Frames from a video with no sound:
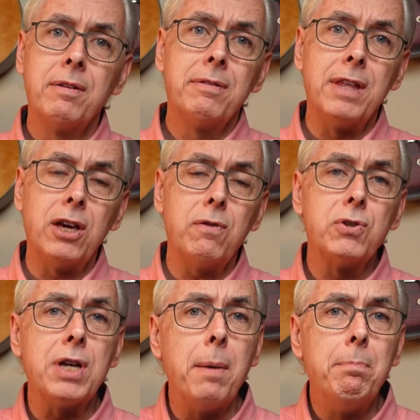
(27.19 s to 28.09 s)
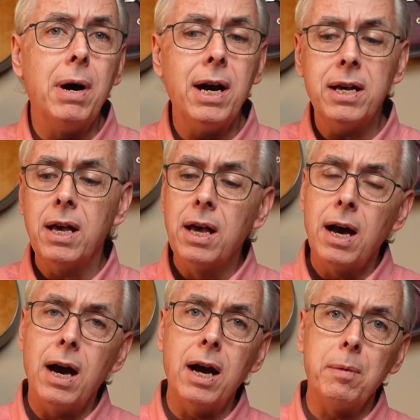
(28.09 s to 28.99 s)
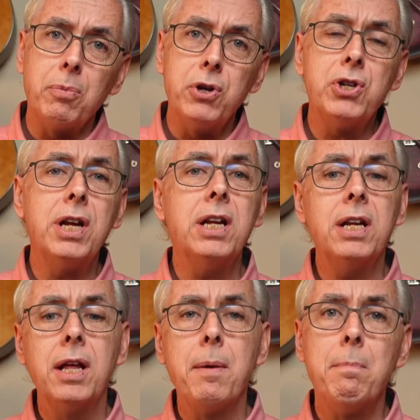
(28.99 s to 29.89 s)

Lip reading: thank you for stopping by. I appreciate it.